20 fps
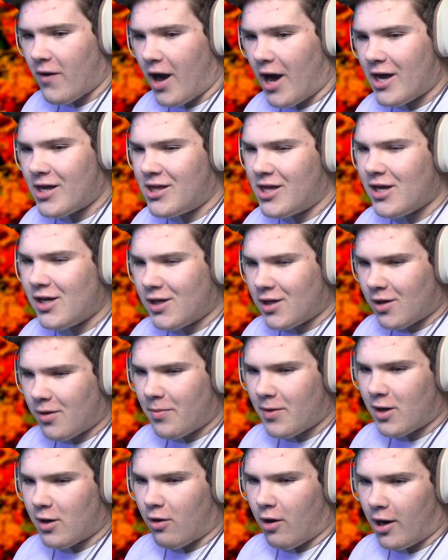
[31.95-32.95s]
I did a little
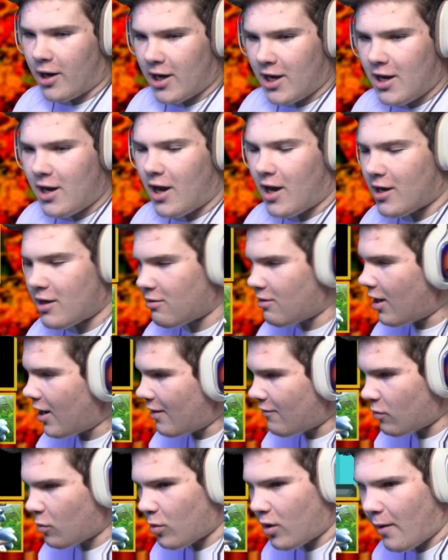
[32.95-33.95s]
bit of grinding. I got
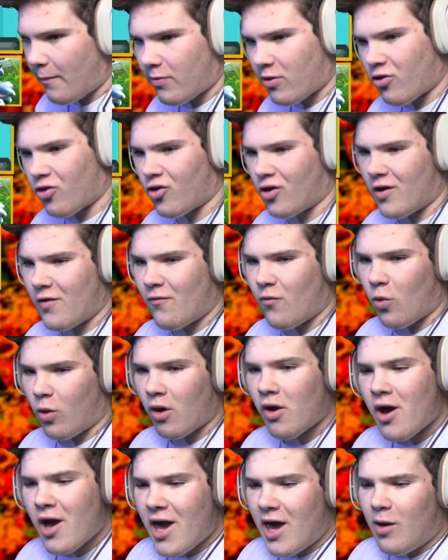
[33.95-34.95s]
everyone up to
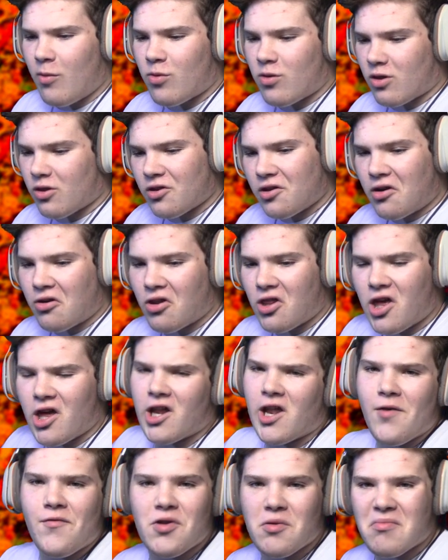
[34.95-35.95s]
thirty-four. It was literally
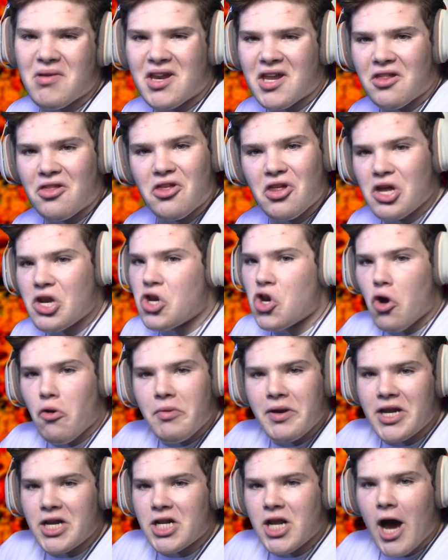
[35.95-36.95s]
eleven minutes, and
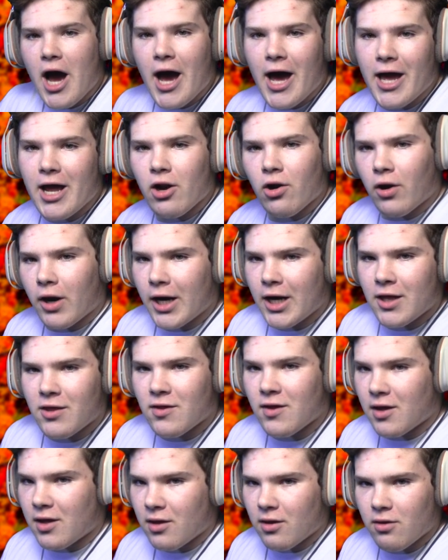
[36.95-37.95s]
nobody died or
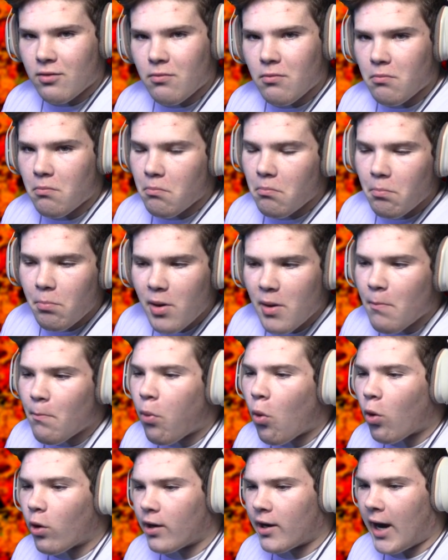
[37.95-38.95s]
anything
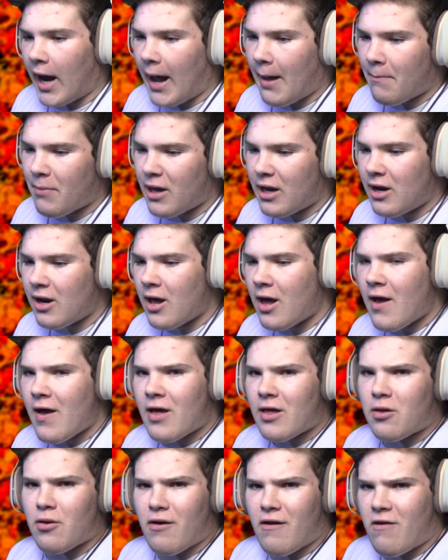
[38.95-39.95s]
important happened.
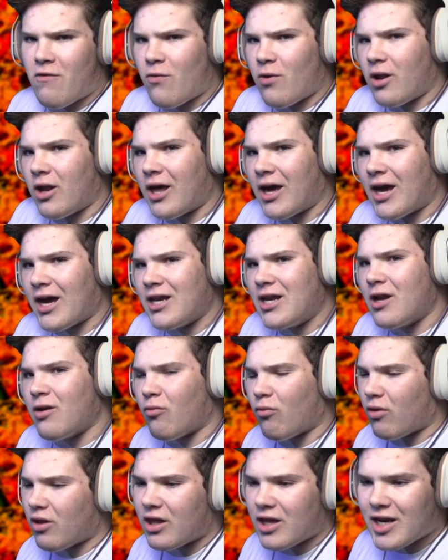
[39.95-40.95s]
So I just felt like I
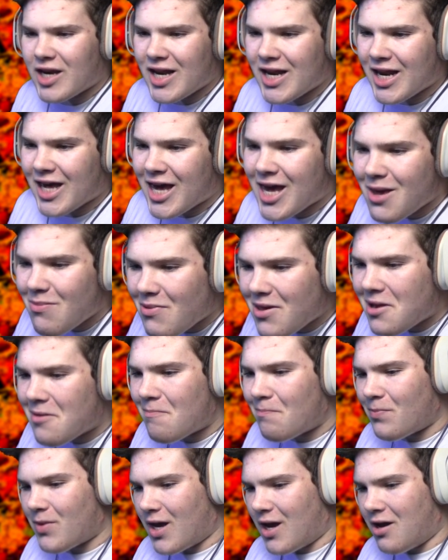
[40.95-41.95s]
didn't really need to keep it,
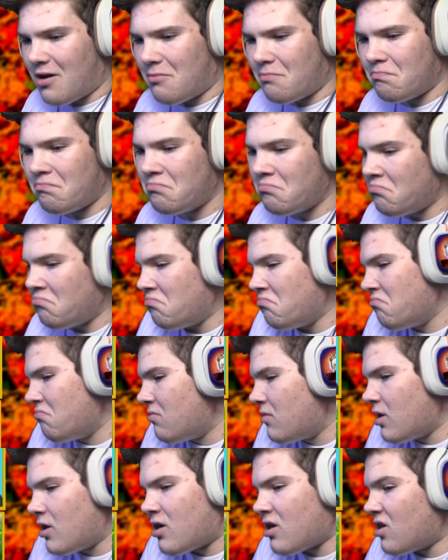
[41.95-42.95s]
um,
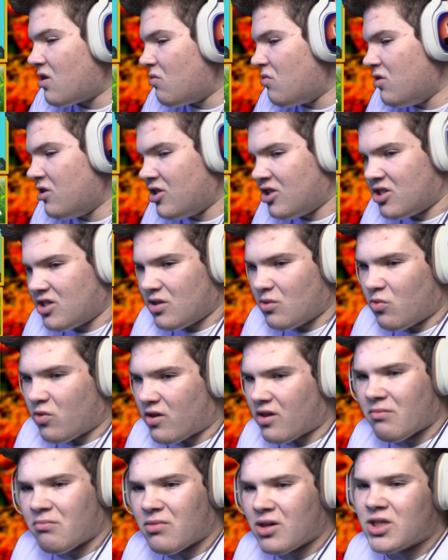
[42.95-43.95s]
because it was it
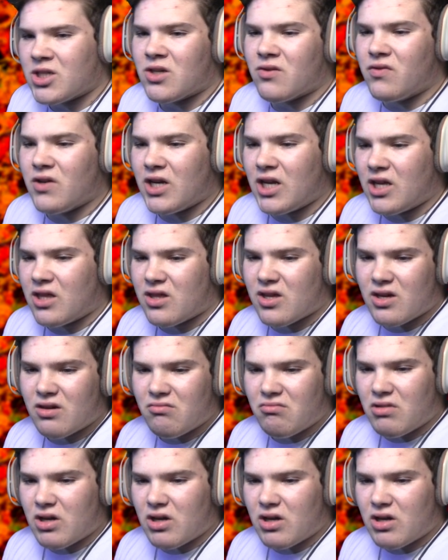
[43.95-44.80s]
wasn't much of anything.